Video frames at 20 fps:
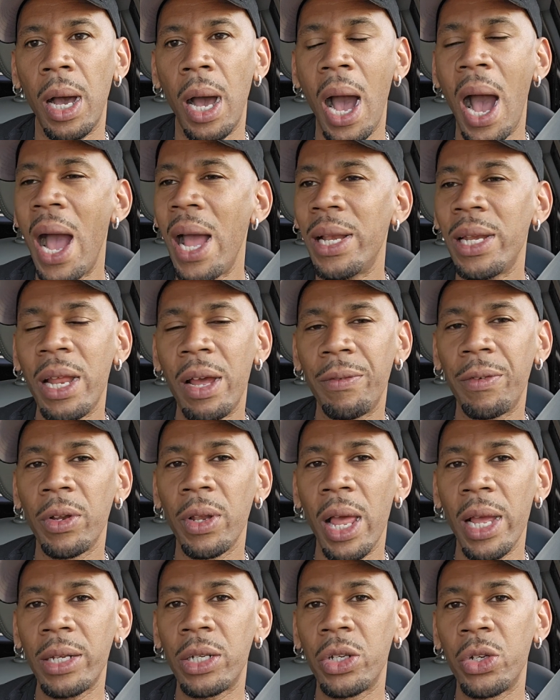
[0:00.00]
I never
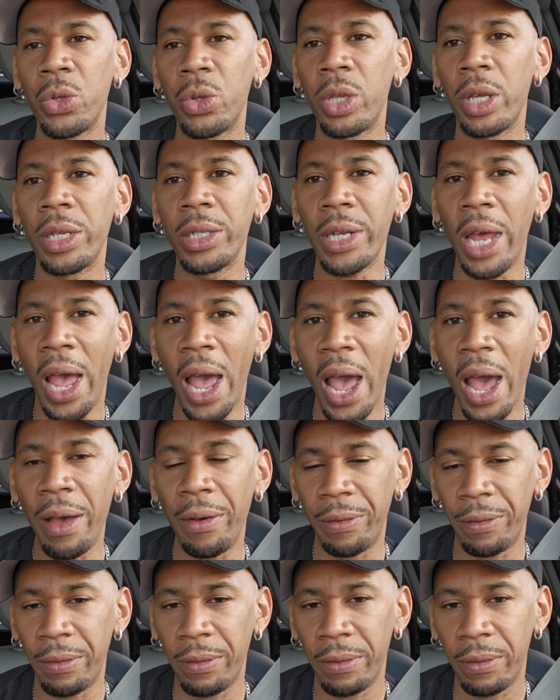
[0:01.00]
like to do things
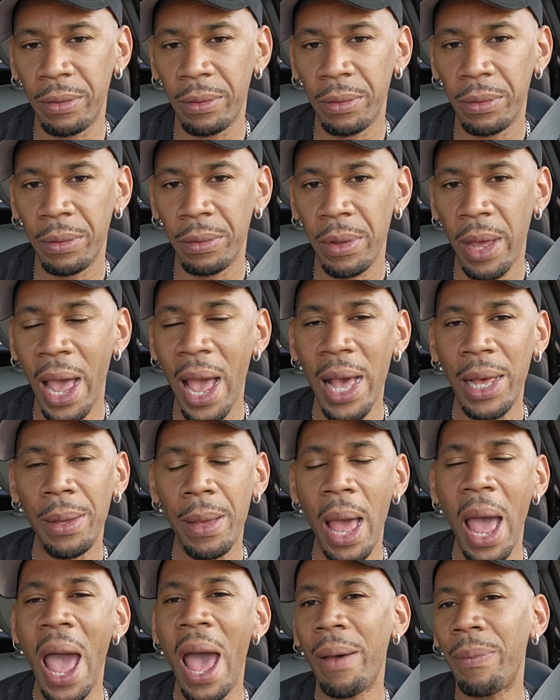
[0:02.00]

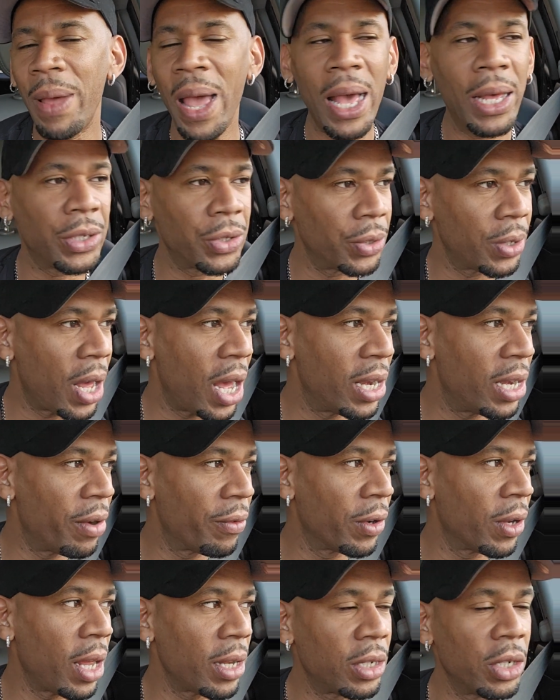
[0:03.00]
haphazard. I
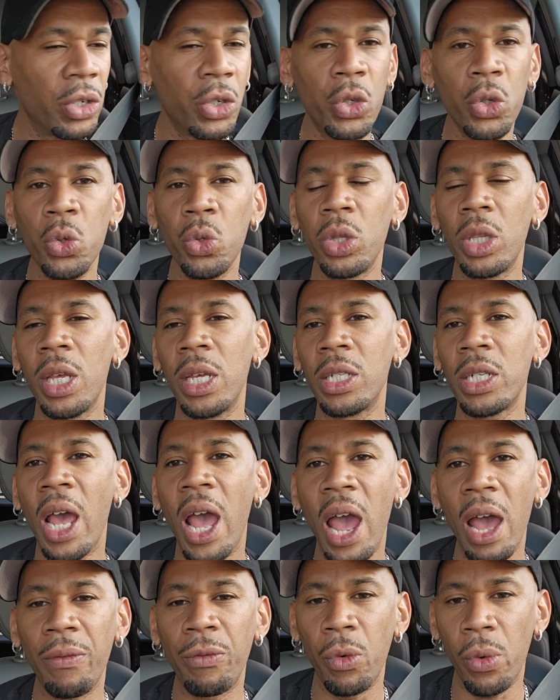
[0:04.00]
never like to do things
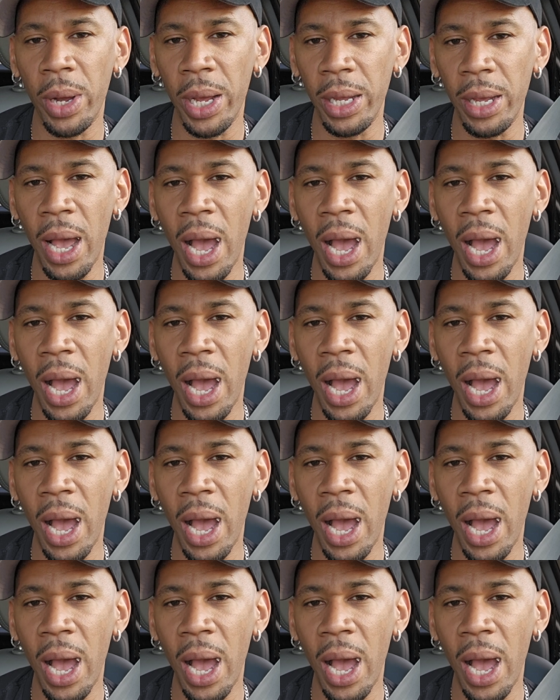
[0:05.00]
halfway.